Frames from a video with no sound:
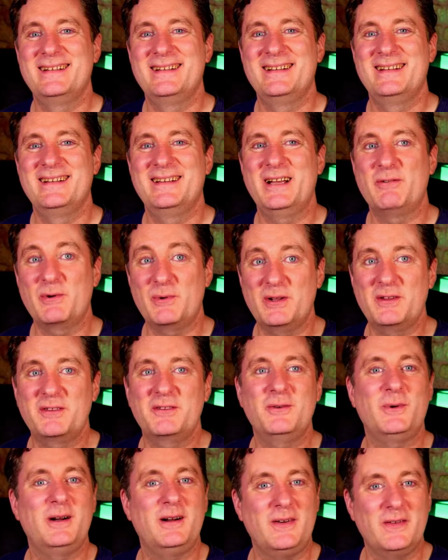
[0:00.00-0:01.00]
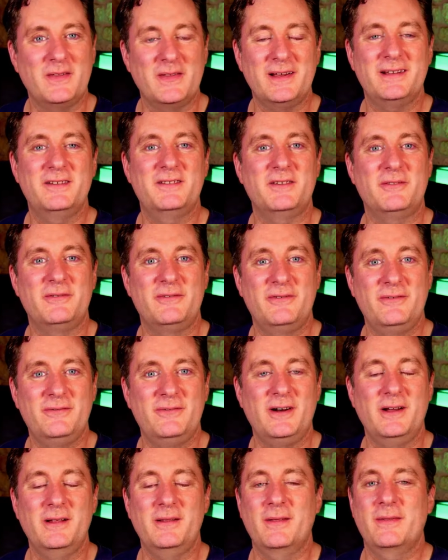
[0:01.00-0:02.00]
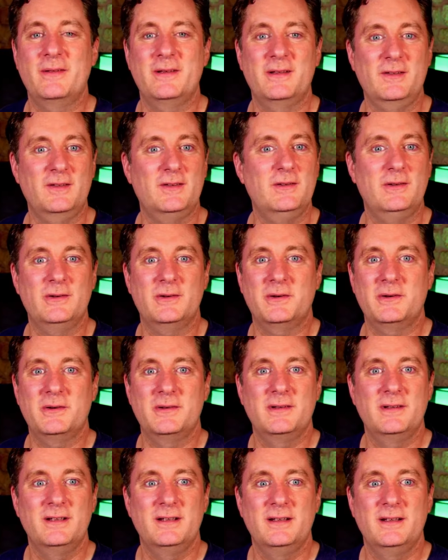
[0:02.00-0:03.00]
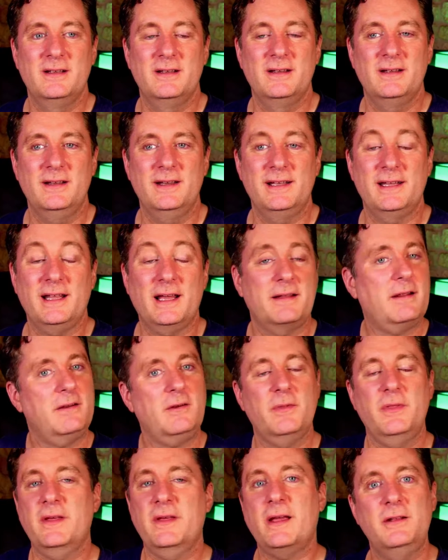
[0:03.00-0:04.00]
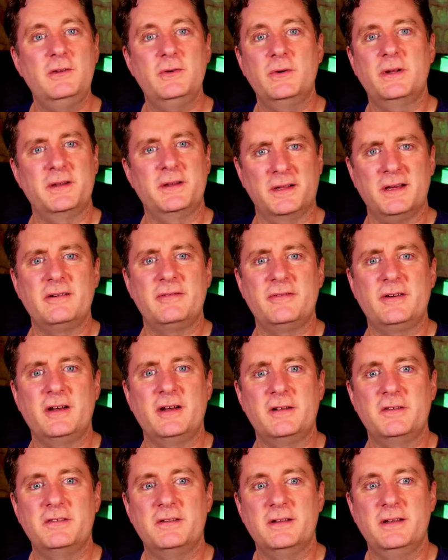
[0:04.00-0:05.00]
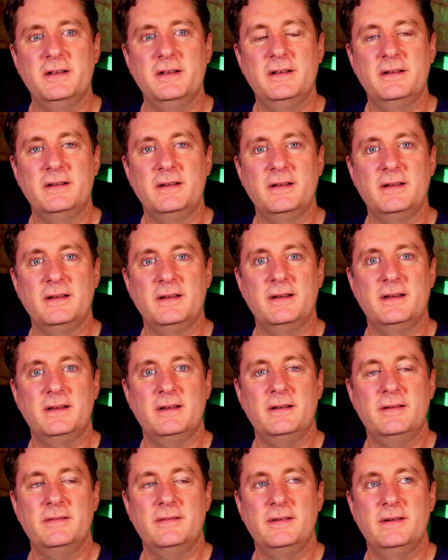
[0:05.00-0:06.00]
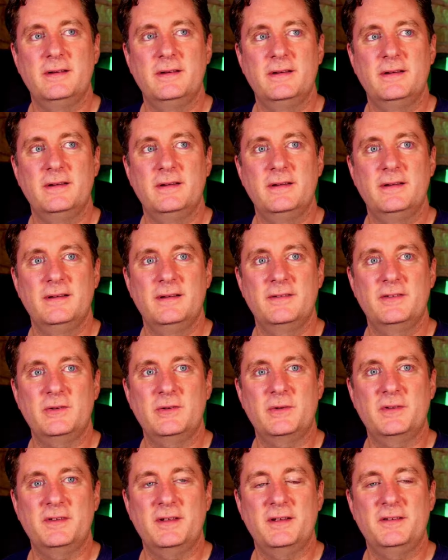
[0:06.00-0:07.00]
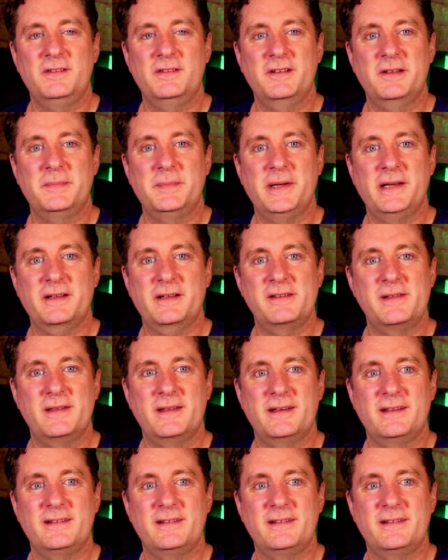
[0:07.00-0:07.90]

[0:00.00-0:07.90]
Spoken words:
every once in a while that is a fun thing to do, and I don't think I do it enough, honestly. So it's nice to get back to that.